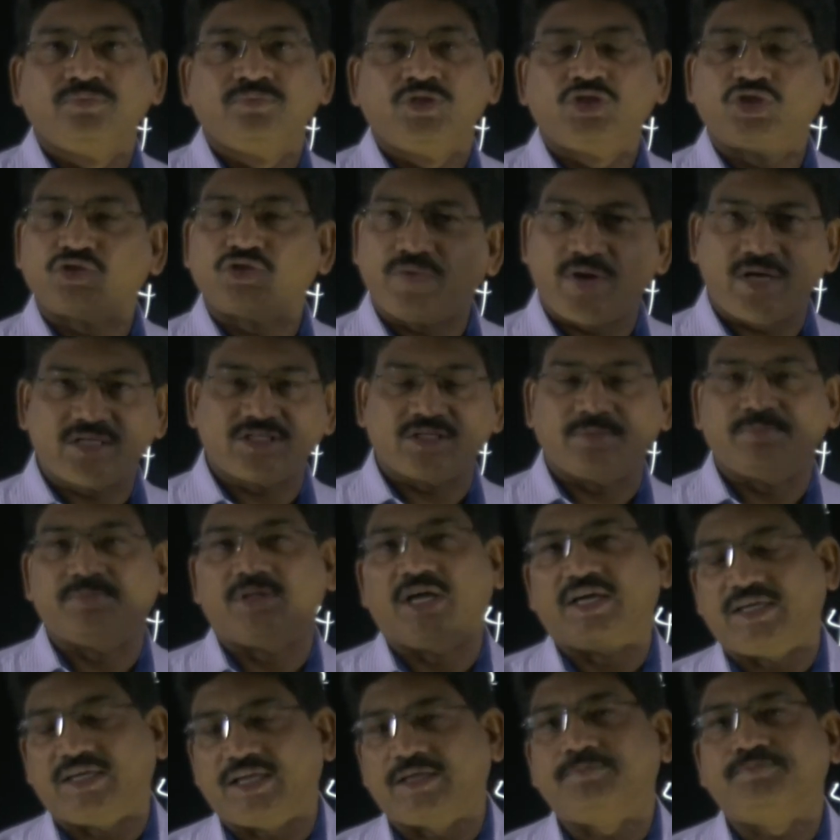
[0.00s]
Square, some
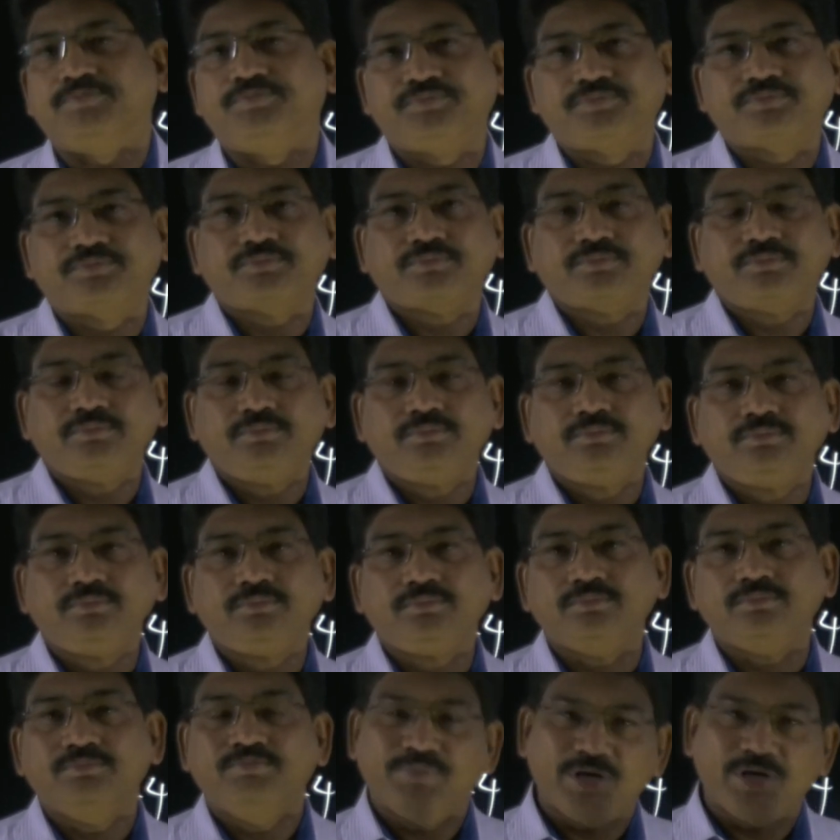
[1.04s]
30.
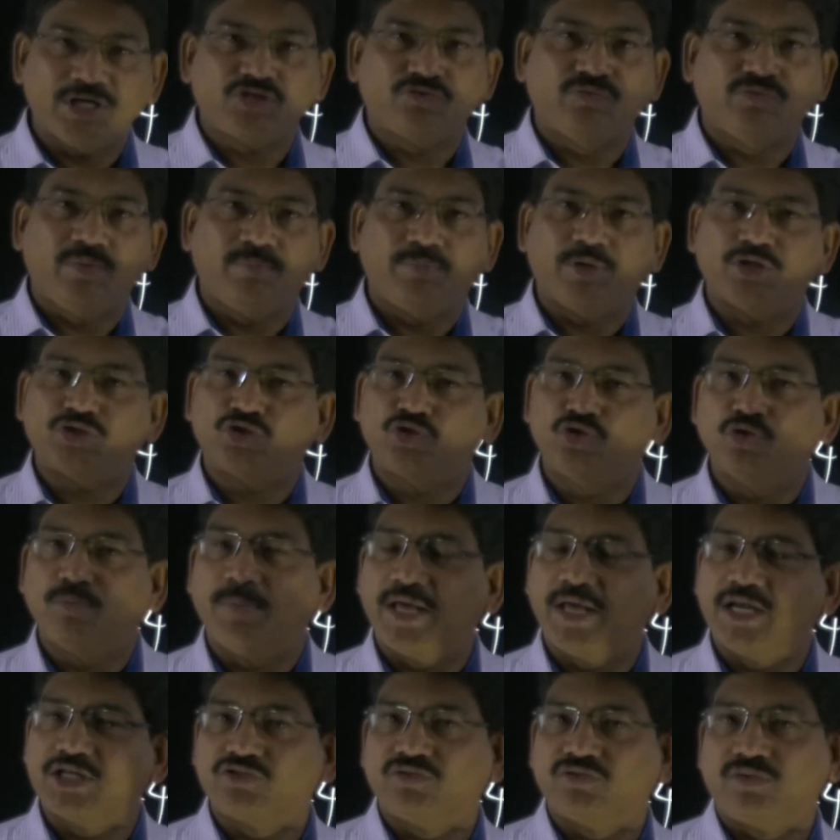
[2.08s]
Plus 1, plus 2,
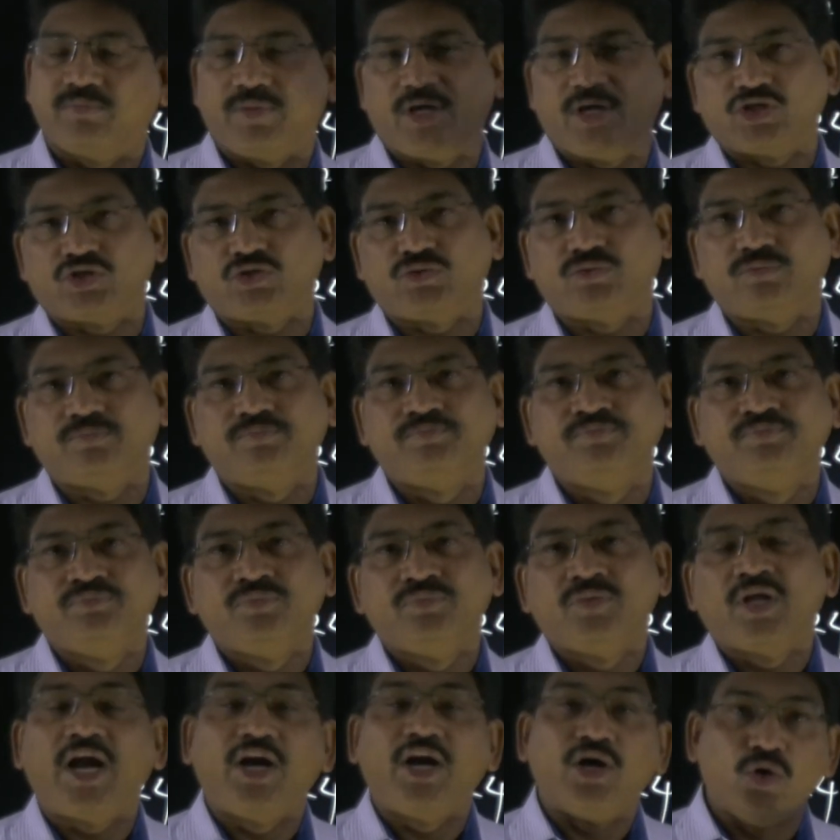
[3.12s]
minus 1, minus 2.
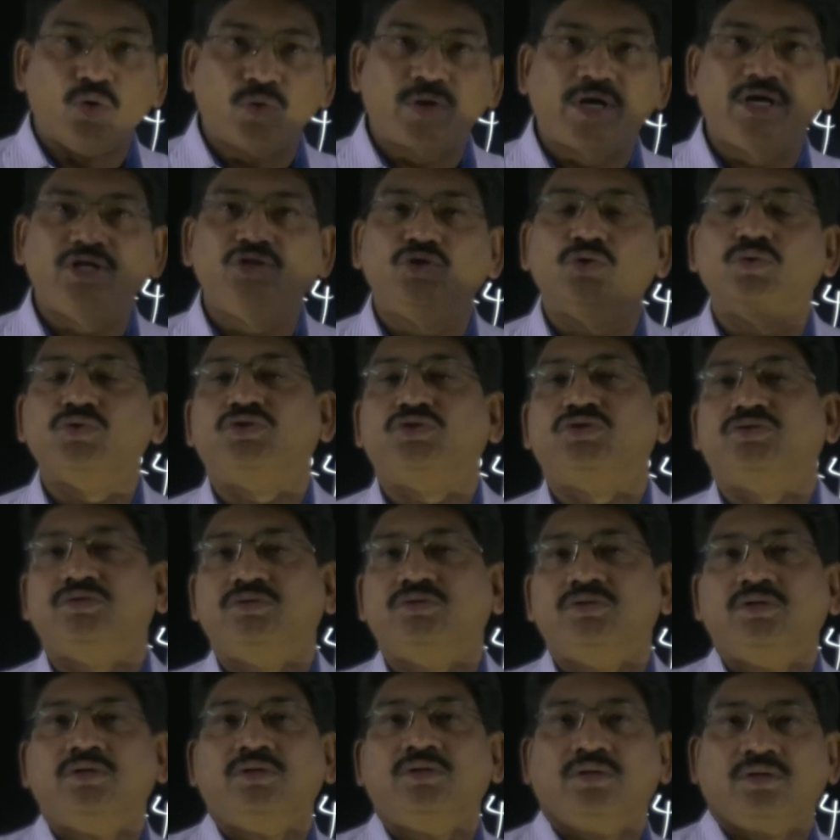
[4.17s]
And look at those
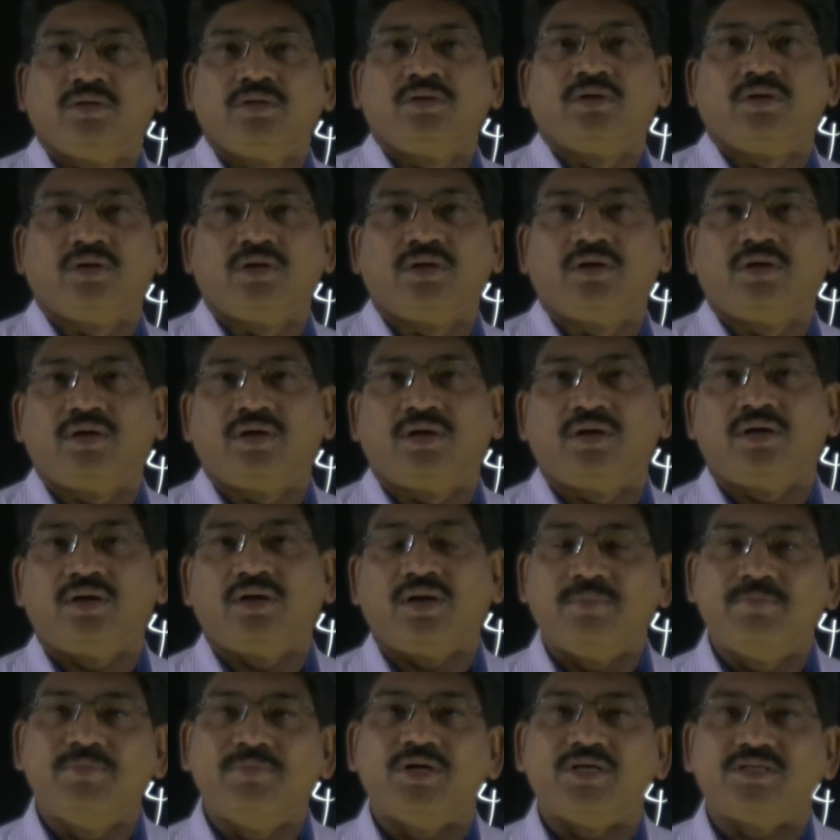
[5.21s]

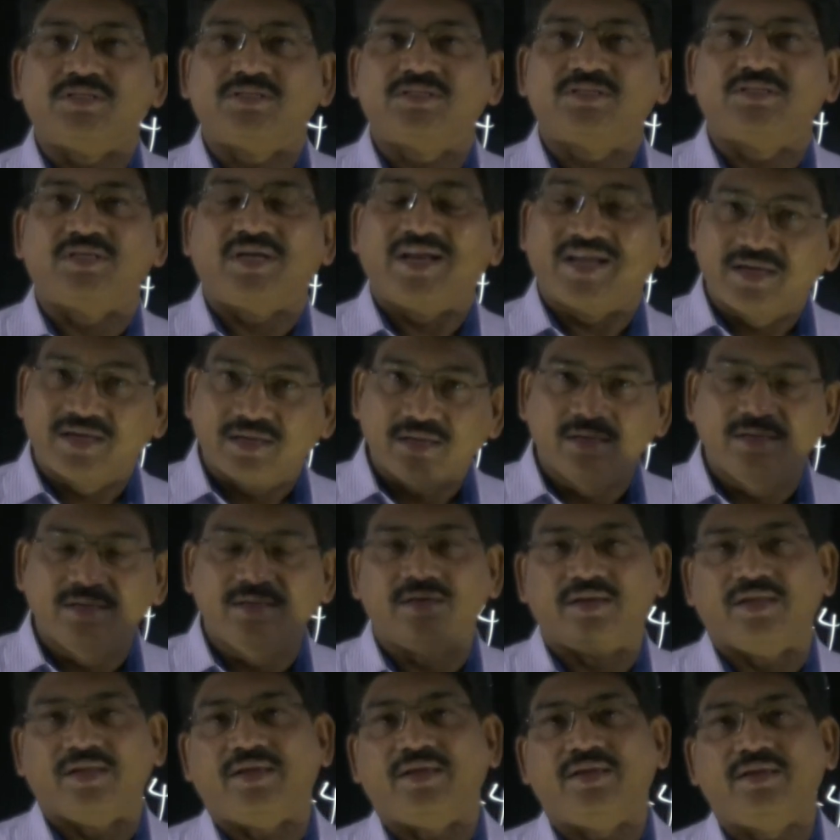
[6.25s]
numbers
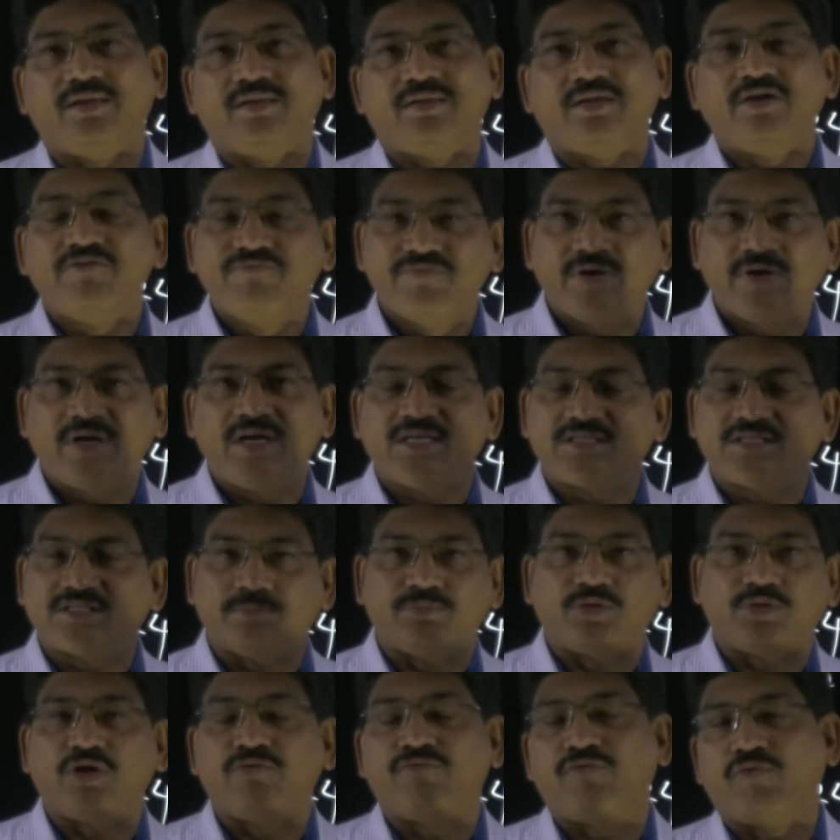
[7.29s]
regularly, every day some
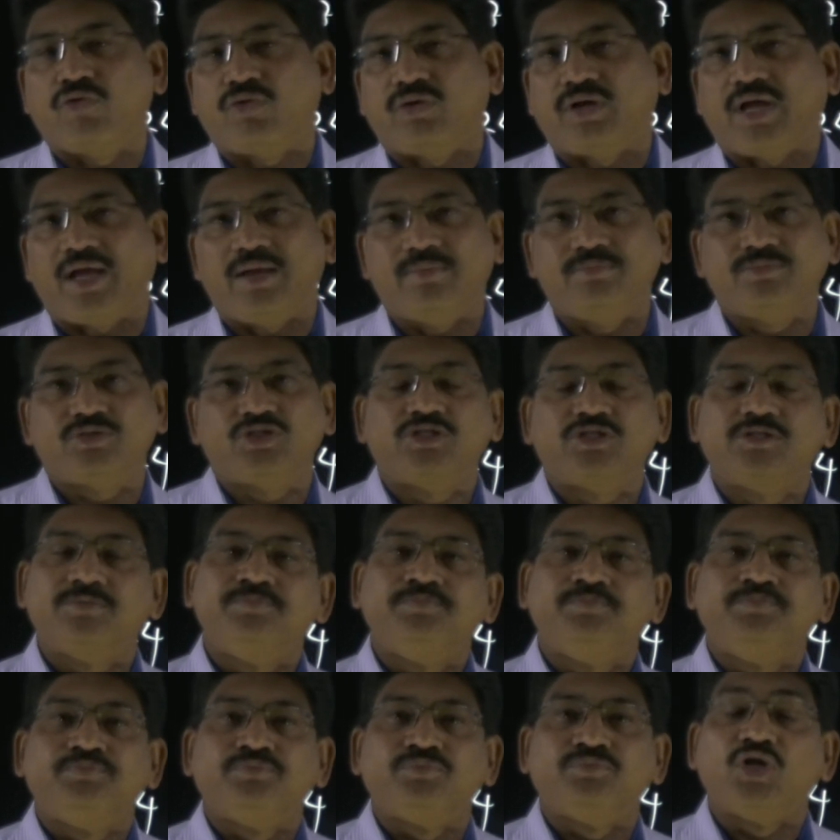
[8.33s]
3-4 times.
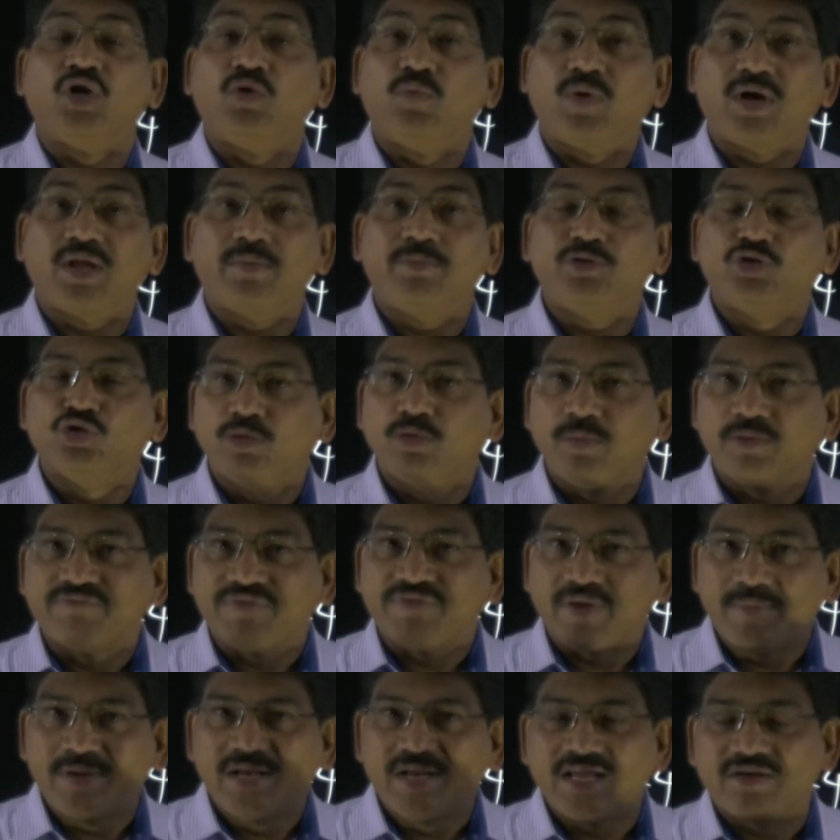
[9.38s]
Then what happens? You will be
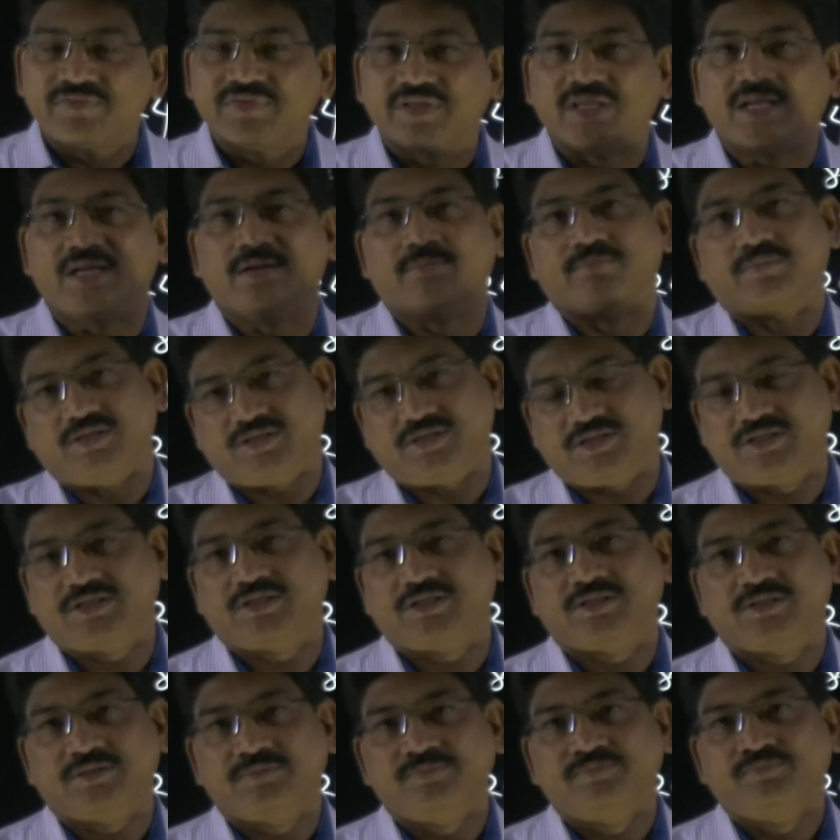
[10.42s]
familiar with the
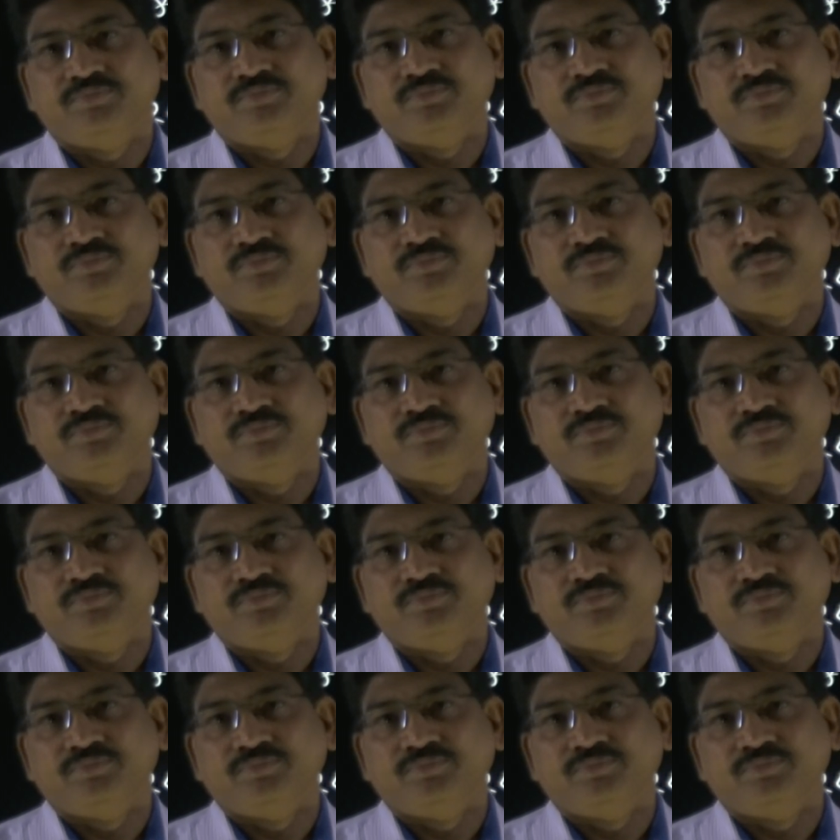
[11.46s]
numbers.